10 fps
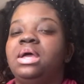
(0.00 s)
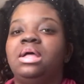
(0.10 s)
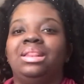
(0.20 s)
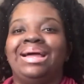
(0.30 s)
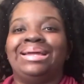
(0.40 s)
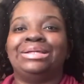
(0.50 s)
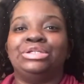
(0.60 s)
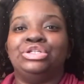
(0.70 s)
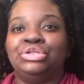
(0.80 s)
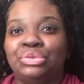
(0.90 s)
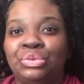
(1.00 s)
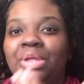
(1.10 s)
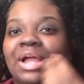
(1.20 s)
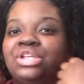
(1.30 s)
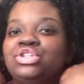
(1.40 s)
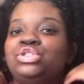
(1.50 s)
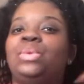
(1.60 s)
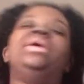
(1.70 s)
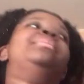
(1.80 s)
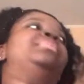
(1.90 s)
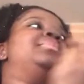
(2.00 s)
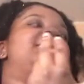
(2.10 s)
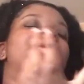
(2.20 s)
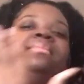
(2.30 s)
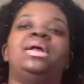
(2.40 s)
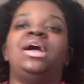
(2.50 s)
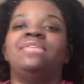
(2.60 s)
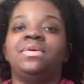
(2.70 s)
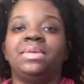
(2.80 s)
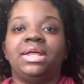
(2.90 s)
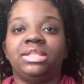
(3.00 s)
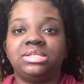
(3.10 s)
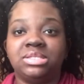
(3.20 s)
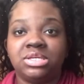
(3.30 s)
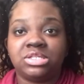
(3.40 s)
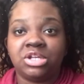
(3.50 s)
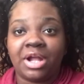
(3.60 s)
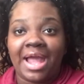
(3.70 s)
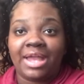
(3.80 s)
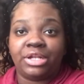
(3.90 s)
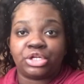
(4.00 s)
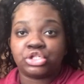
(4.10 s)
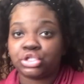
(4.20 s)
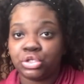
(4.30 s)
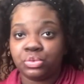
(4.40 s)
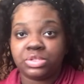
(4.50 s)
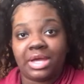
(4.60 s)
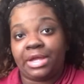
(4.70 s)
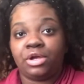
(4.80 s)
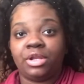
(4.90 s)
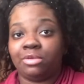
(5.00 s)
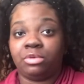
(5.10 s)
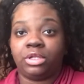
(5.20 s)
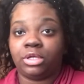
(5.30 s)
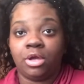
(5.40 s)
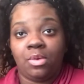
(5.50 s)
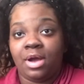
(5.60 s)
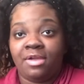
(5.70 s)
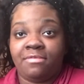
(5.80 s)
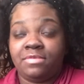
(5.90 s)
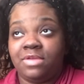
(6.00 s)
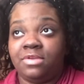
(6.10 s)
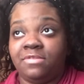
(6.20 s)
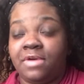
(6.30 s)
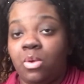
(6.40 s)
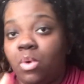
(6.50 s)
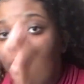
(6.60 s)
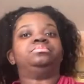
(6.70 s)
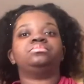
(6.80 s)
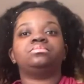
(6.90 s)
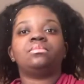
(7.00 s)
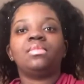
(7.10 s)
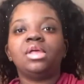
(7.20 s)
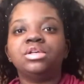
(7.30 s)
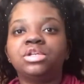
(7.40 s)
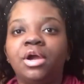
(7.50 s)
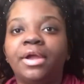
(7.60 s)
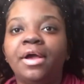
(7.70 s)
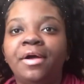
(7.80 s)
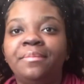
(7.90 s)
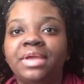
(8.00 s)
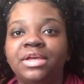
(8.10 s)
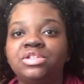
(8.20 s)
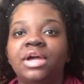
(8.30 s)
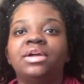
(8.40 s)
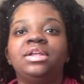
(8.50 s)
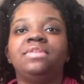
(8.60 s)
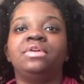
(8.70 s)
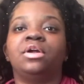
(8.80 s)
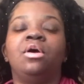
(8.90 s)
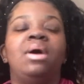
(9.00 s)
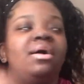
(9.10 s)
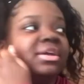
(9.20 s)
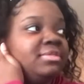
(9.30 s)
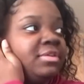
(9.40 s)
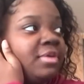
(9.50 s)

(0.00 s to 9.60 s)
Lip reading: like do. Like, I just don't implement in my life. I mean, at least this year I had an excuse. I couldn't really go out even if I wanted to. Sorry. So I couldn't even go out even if I